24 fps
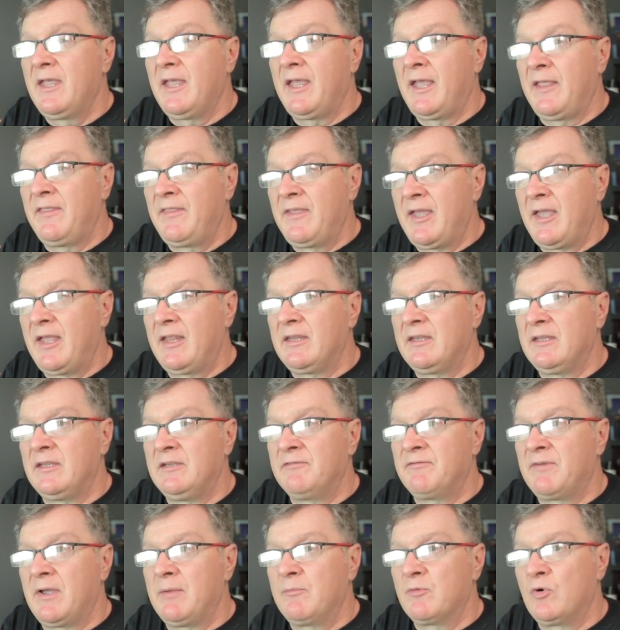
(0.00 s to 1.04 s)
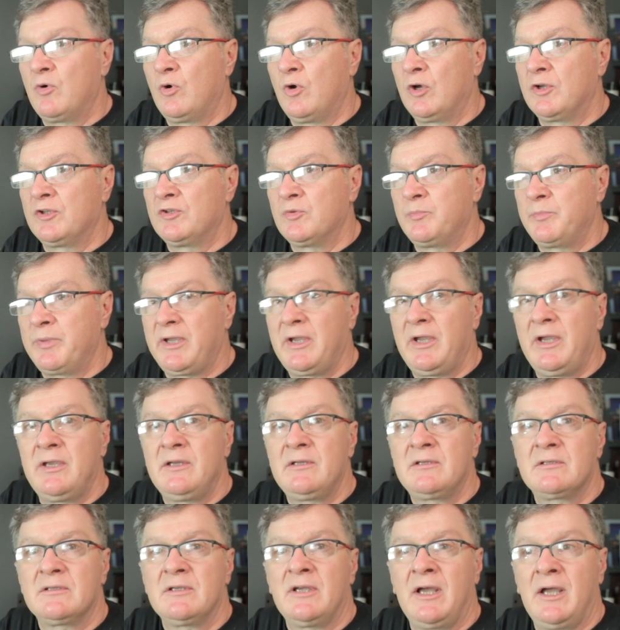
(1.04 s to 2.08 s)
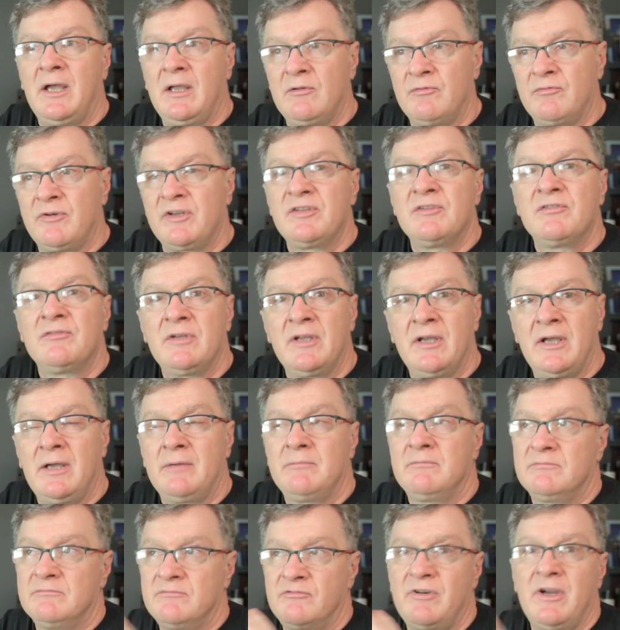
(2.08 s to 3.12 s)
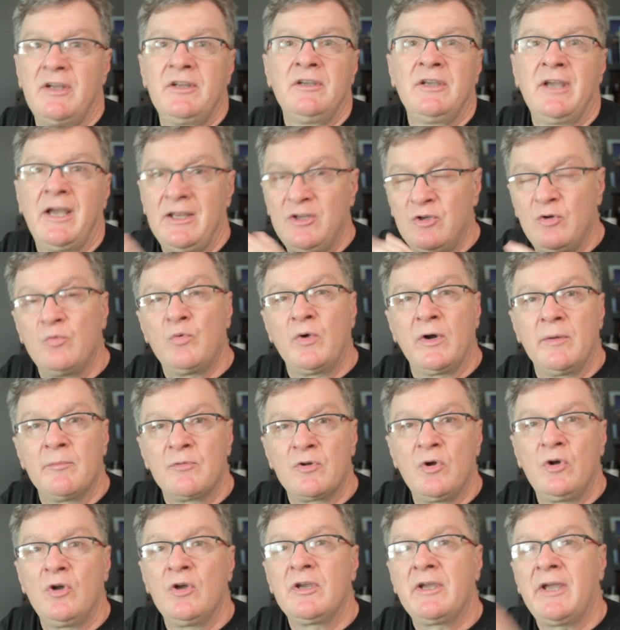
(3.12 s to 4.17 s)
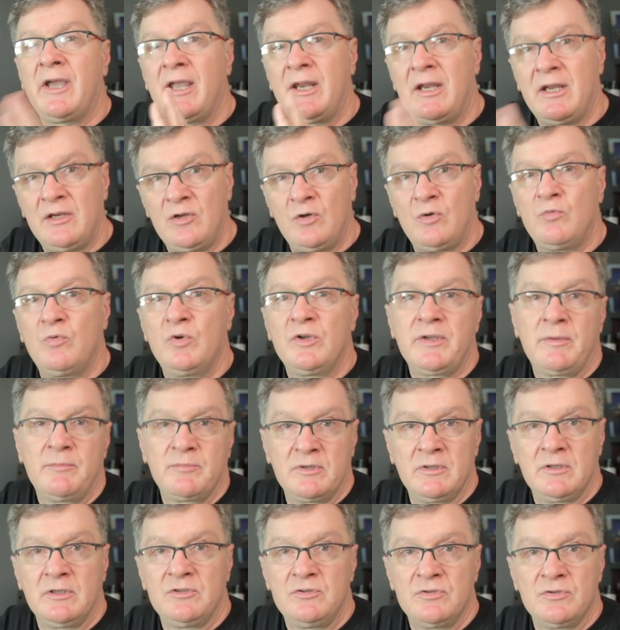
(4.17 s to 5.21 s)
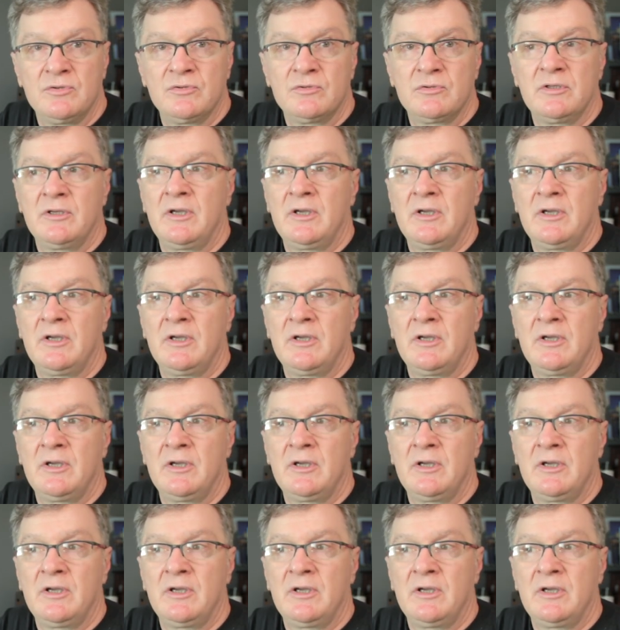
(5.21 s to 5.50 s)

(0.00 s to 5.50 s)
and then if I'm going to paint, I already, I'm ready, I know where I'm going, and I know what I'm gonna do.